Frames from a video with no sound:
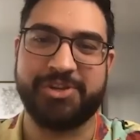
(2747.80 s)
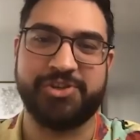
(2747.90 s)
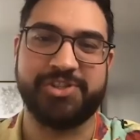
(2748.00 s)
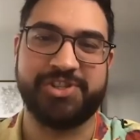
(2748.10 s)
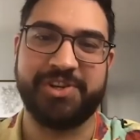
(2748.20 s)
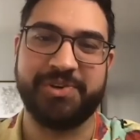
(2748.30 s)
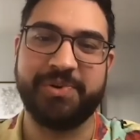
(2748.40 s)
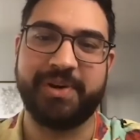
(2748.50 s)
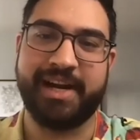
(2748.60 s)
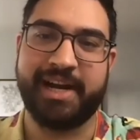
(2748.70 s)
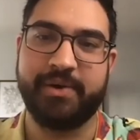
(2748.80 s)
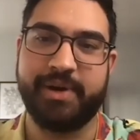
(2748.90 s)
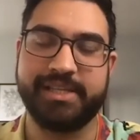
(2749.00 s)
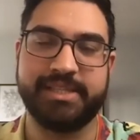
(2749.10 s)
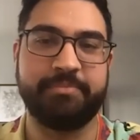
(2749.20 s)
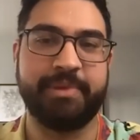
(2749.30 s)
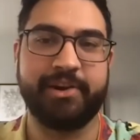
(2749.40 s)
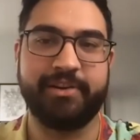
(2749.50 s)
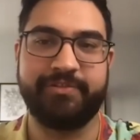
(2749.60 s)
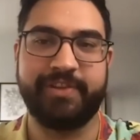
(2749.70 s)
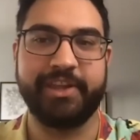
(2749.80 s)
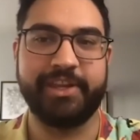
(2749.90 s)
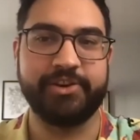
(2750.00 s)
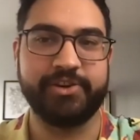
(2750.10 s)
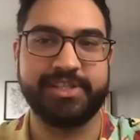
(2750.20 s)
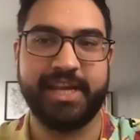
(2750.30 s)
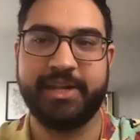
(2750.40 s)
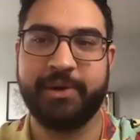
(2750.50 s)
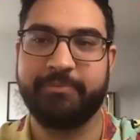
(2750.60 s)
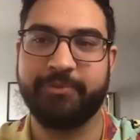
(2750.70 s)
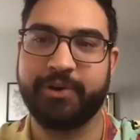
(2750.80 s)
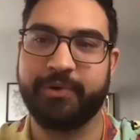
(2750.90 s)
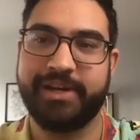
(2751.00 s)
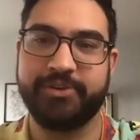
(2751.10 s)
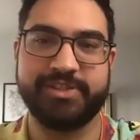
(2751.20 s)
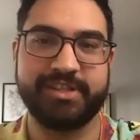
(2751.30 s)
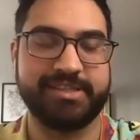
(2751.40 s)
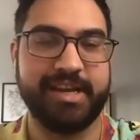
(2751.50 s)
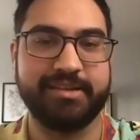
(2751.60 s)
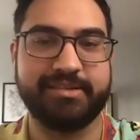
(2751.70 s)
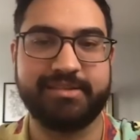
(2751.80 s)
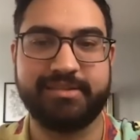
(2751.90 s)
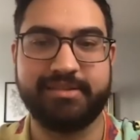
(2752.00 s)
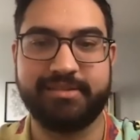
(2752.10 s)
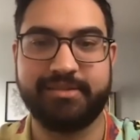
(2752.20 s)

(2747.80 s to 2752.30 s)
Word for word: Question two How has an apparent failure set you up for greater success?